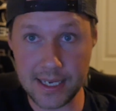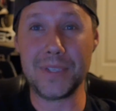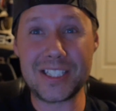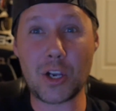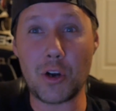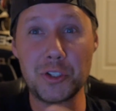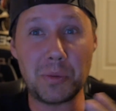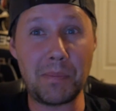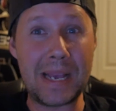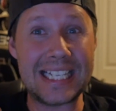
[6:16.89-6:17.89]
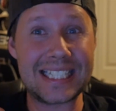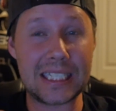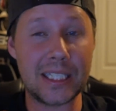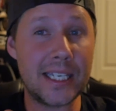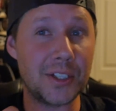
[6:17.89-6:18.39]
These cars are
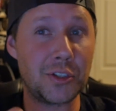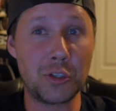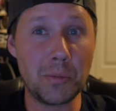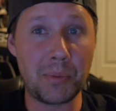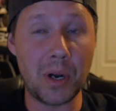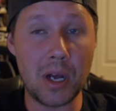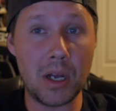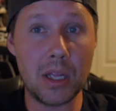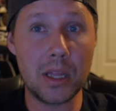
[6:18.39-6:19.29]
basically a Supra